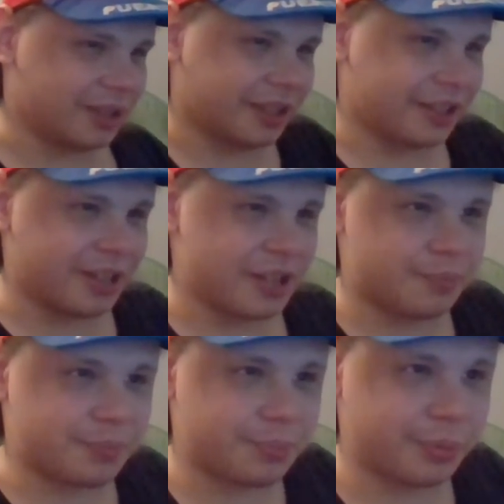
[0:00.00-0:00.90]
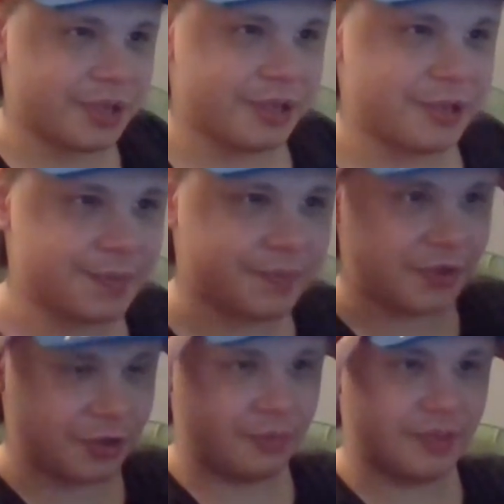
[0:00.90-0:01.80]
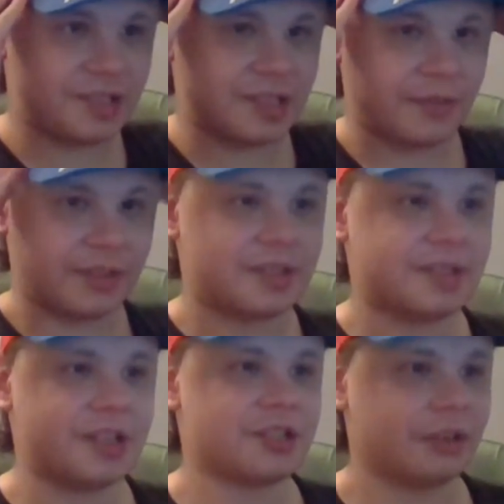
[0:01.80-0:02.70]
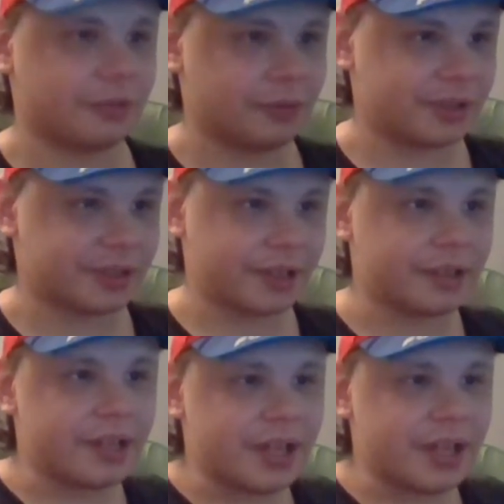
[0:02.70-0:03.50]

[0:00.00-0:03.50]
like like pre-human civilization and whatnot.